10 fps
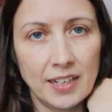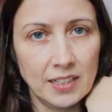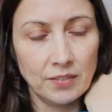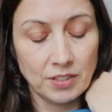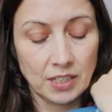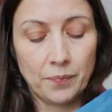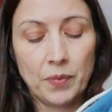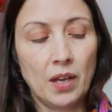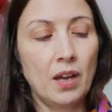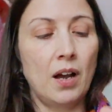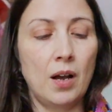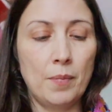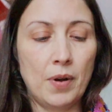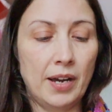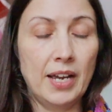I loves it.
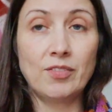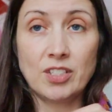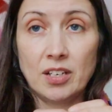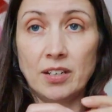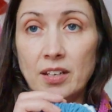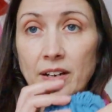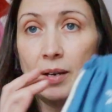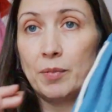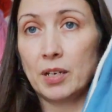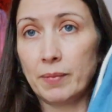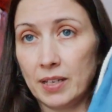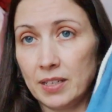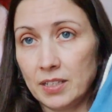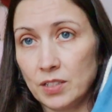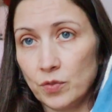I have decided that I am going to make
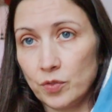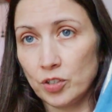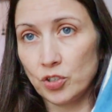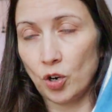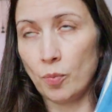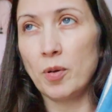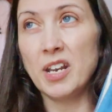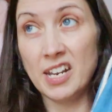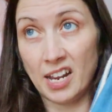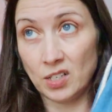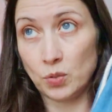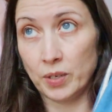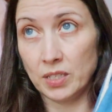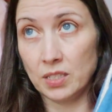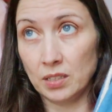these for the shop next
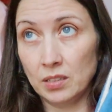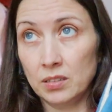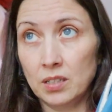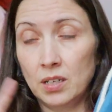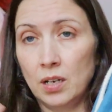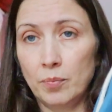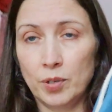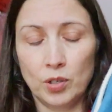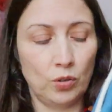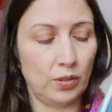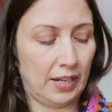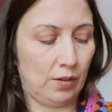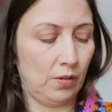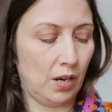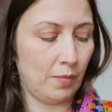winter, but not
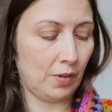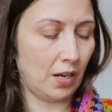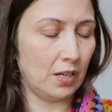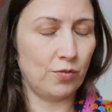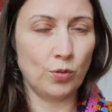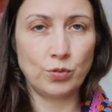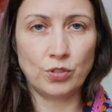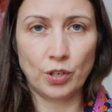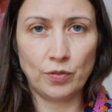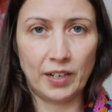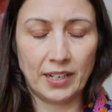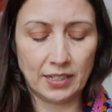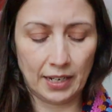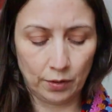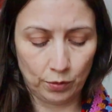now. I'm kind of all
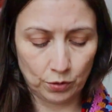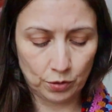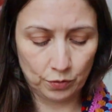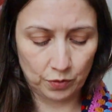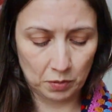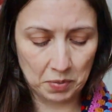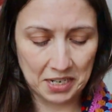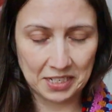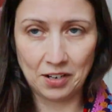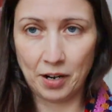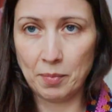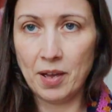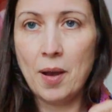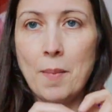snowflaked out for the meantime.